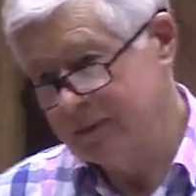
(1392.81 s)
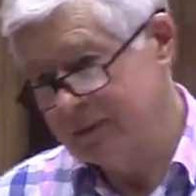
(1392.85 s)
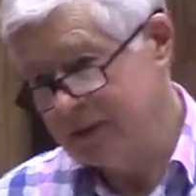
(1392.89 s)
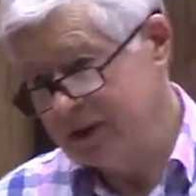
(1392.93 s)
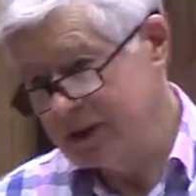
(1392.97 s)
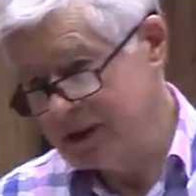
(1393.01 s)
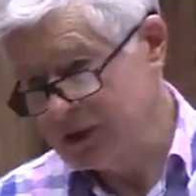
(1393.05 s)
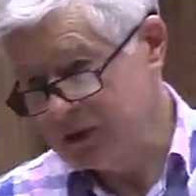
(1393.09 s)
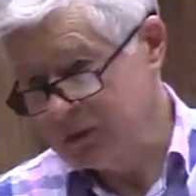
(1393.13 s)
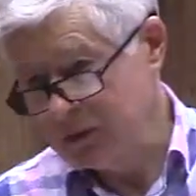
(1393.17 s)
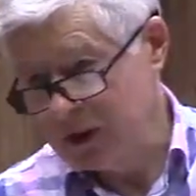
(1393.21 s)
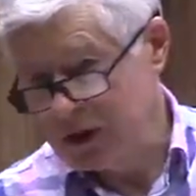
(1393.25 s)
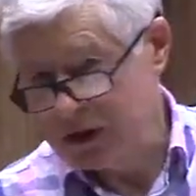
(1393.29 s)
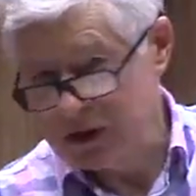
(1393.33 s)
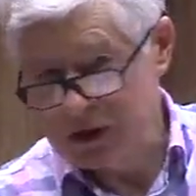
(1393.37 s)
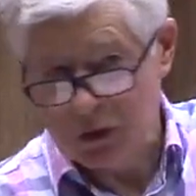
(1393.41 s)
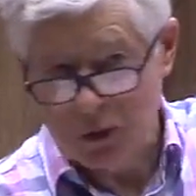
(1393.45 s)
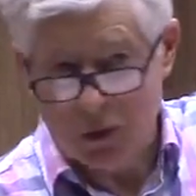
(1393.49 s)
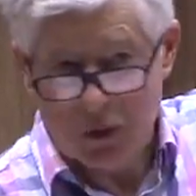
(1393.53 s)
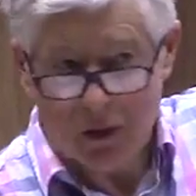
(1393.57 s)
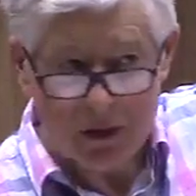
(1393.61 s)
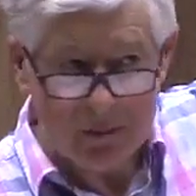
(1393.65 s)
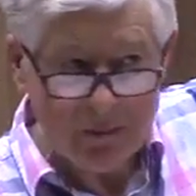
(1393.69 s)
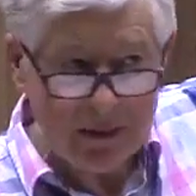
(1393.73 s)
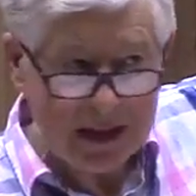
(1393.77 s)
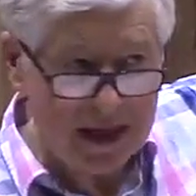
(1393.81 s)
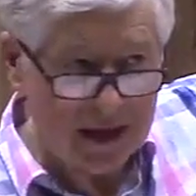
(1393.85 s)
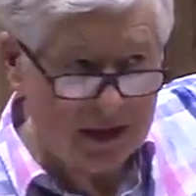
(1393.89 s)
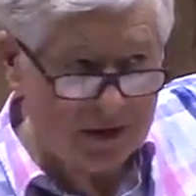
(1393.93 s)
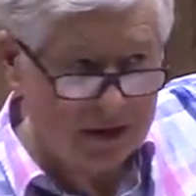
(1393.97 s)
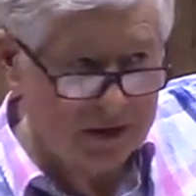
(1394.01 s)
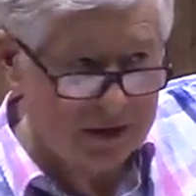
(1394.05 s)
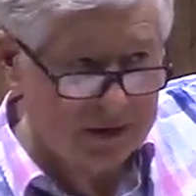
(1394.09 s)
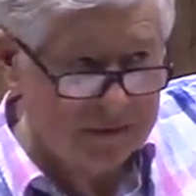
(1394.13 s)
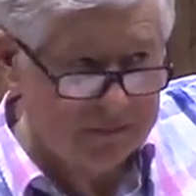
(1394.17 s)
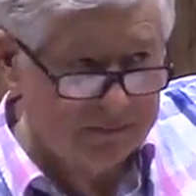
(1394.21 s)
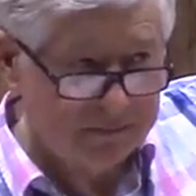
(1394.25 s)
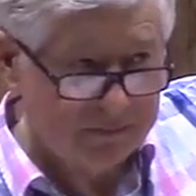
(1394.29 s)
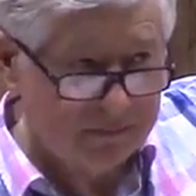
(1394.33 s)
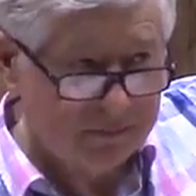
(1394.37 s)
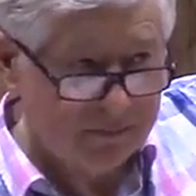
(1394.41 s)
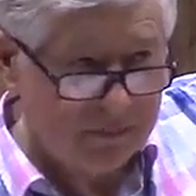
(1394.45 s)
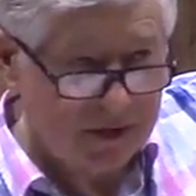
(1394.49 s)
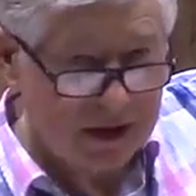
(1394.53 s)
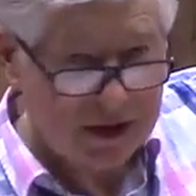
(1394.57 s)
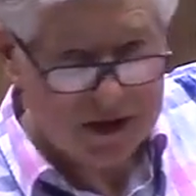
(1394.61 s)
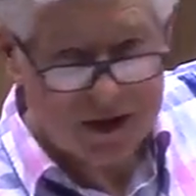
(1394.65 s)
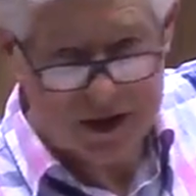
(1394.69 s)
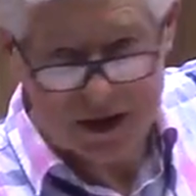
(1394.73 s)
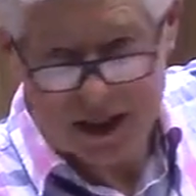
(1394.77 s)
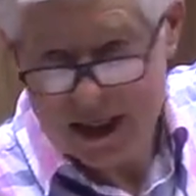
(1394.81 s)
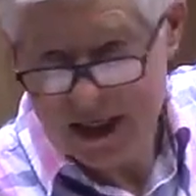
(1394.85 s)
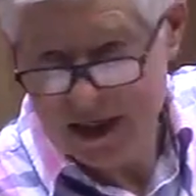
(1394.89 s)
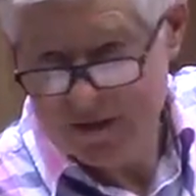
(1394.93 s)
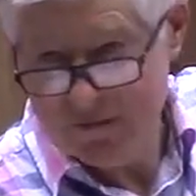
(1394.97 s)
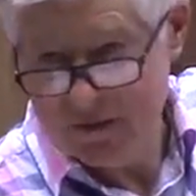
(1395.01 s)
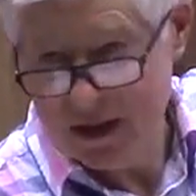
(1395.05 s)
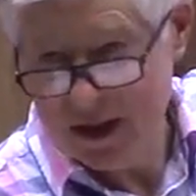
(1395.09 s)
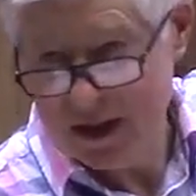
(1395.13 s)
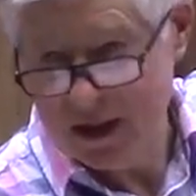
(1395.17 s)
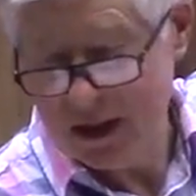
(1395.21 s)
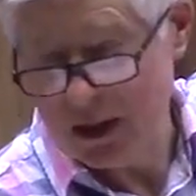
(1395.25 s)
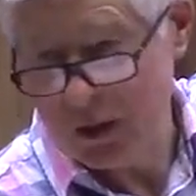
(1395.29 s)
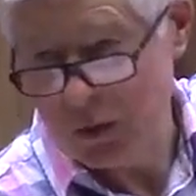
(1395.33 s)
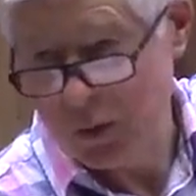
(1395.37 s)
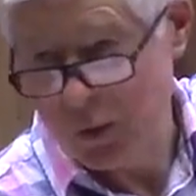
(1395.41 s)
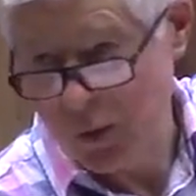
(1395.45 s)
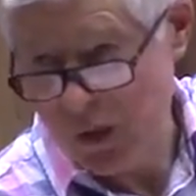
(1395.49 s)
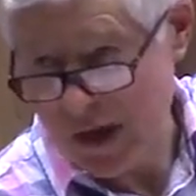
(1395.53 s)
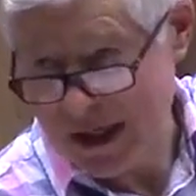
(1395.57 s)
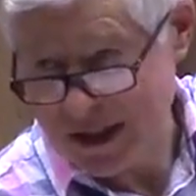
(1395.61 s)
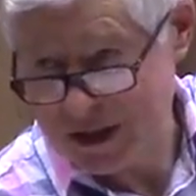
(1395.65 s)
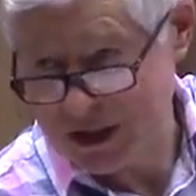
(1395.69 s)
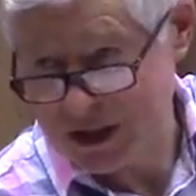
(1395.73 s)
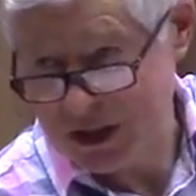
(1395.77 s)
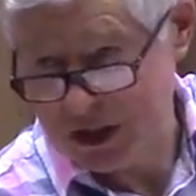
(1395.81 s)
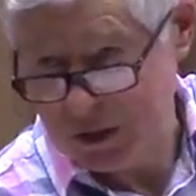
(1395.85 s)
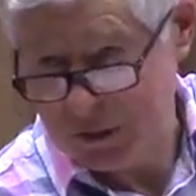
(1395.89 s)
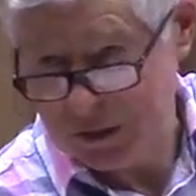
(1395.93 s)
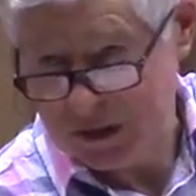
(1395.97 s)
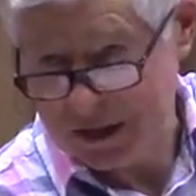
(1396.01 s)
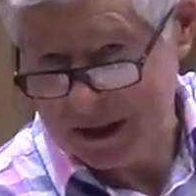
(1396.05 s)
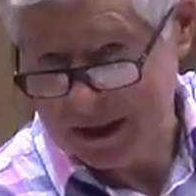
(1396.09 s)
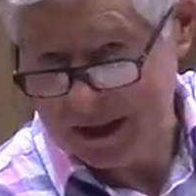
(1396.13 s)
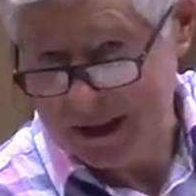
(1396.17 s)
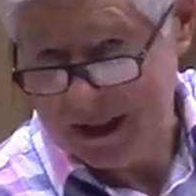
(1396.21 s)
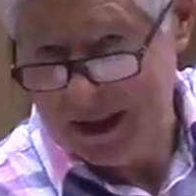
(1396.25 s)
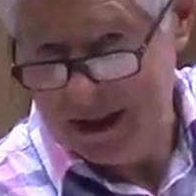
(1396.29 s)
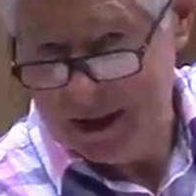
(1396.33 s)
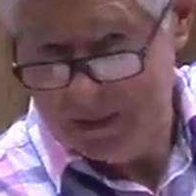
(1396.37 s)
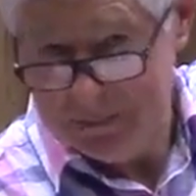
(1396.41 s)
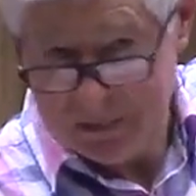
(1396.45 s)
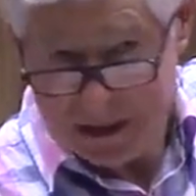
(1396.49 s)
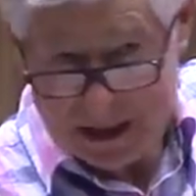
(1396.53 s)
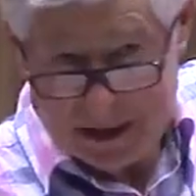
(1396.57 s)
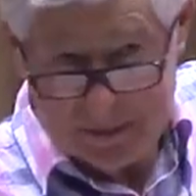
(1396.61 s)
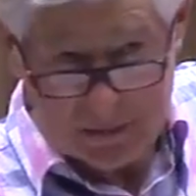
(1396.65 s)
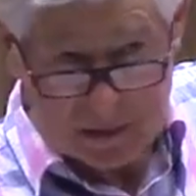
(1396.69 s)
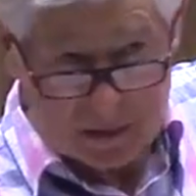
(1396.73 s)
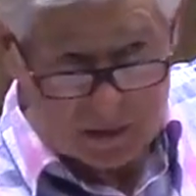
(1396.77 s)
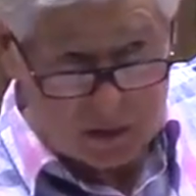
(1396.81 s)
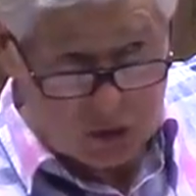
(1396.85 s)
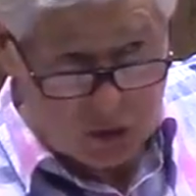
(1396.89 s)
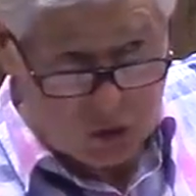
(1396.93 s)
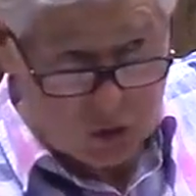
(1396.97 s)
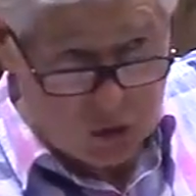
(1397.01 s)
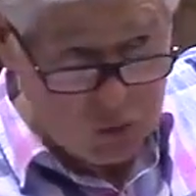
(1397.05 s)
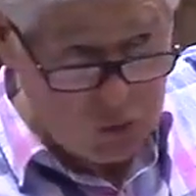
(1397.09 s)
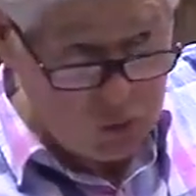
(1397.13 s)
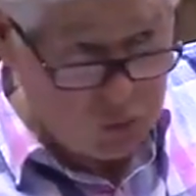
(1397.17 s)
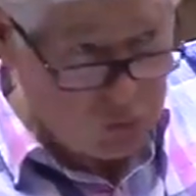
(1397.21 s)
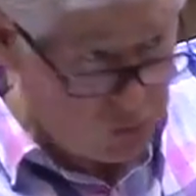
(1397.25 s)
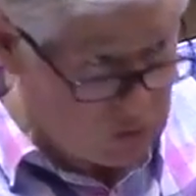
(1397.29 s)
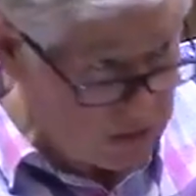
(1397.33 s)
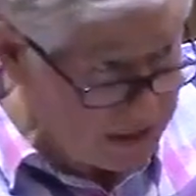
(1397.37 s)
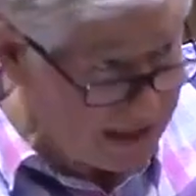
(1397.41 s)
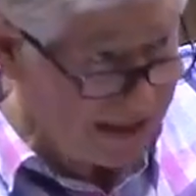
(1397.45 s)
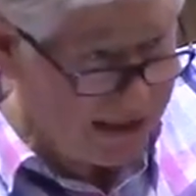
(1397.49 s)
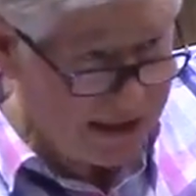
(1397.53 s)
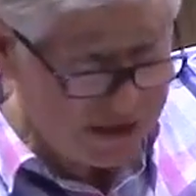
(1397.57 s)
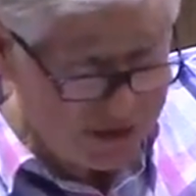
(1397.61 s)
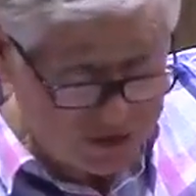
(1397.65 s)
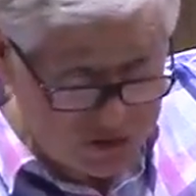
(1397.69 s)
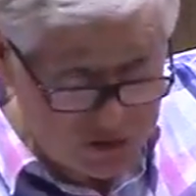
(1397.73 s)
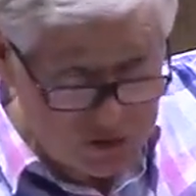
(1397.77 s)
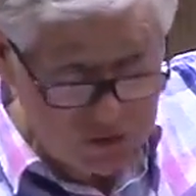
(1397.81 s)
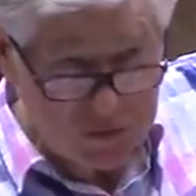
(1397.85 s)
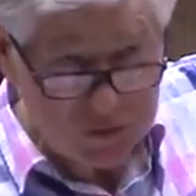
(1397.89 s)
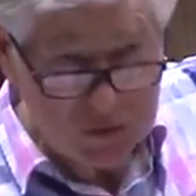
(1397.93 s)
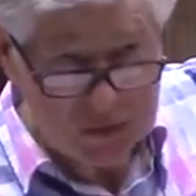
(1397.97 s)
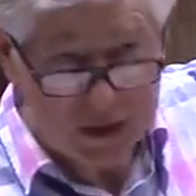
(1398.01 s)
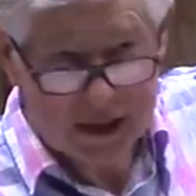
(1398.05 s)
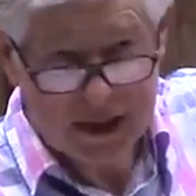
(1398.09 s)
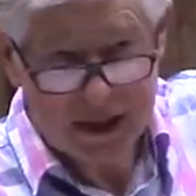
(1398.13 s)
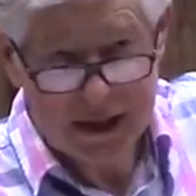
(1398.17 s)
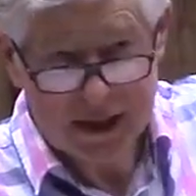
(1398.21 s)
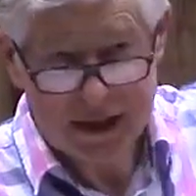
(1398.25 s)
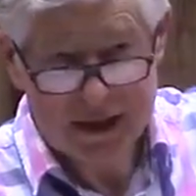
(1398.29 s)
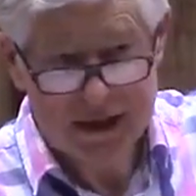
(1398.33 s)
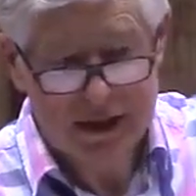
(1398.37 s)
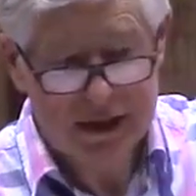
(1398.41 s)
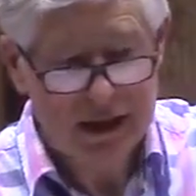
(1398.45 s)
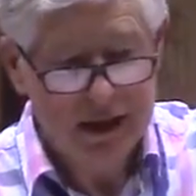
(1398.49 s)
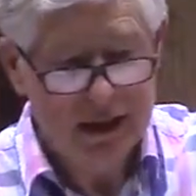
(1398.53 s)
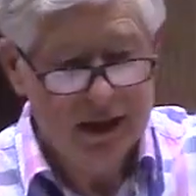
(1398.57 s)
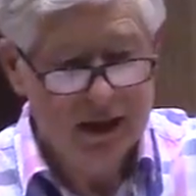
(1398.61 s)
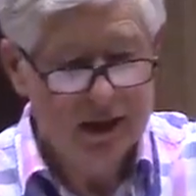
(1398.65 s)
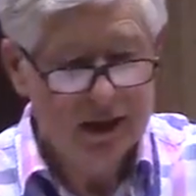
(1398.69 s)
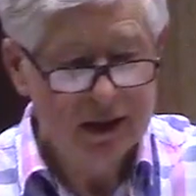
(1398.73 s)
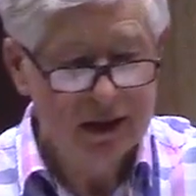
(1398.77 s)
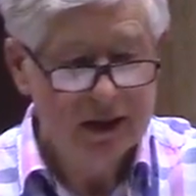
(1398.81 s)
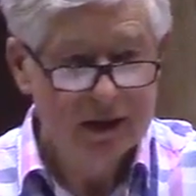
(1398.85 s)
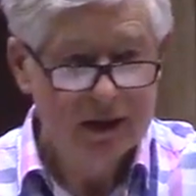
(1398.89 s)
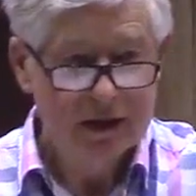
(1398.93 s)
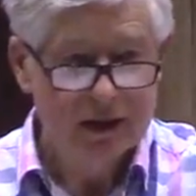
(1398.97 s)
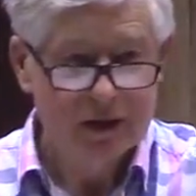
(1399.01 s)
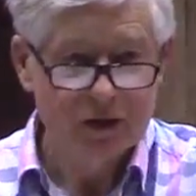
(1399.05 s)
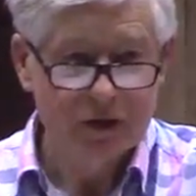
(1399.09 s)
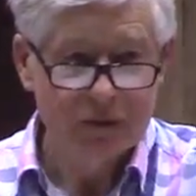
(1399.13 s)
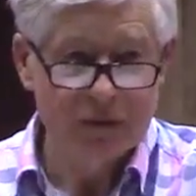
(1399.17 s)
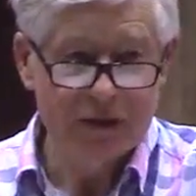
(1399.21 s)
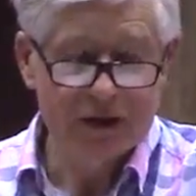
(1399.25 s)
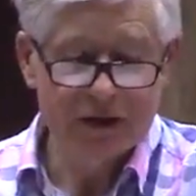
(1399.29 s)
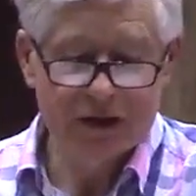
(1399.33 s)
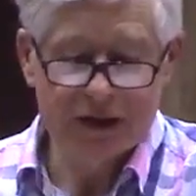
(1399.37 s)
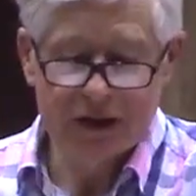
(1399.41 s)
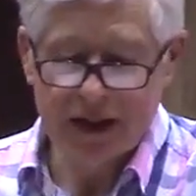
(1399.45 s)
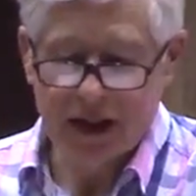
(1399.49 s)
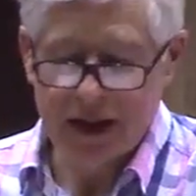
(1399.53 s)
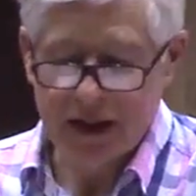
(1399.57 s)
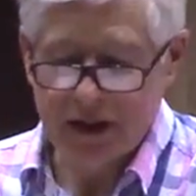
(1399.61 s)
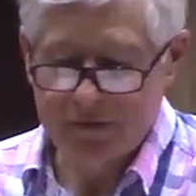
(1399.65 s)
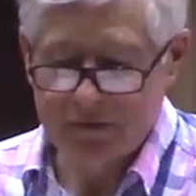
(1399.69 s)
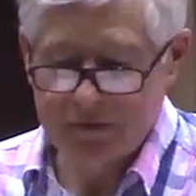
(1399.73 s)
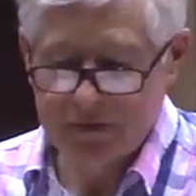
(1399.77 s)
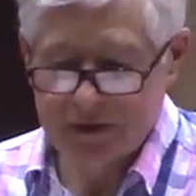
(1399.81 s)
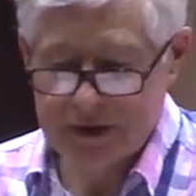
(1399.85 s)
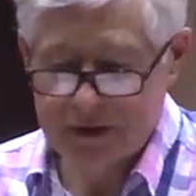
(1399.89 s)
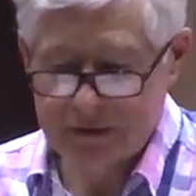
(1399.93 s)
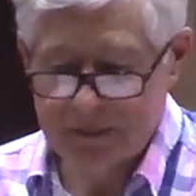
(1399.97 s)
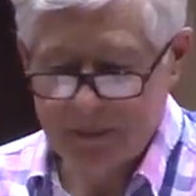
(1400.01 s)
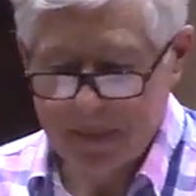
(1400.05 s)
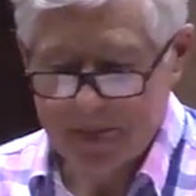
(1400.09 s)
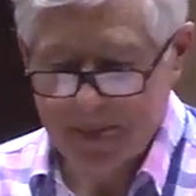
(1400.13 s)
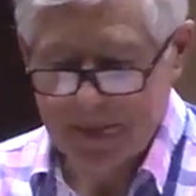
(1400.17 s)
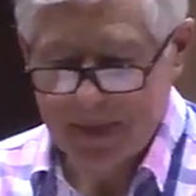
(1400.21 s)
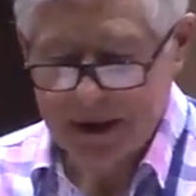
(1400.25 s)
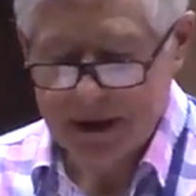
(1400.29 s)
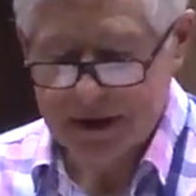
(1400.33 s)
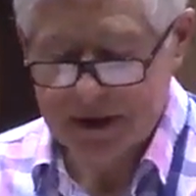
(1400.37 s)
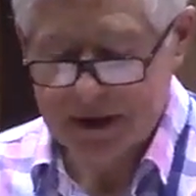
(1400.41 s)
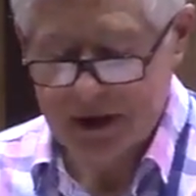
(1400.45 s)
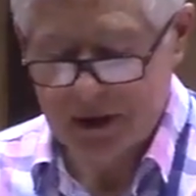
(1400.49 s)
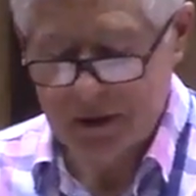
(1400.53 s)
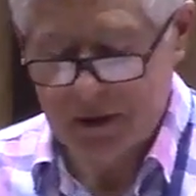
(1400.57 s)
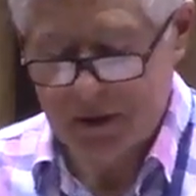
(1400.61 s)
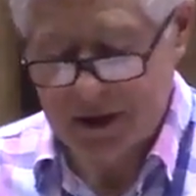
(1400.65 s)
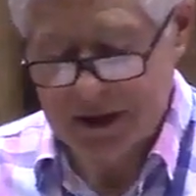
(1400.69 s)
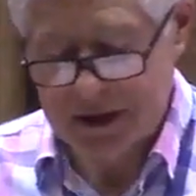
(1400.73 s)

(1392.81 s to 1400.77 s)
That's what it's all about saving, rescuing people who really do need to be saved. So, my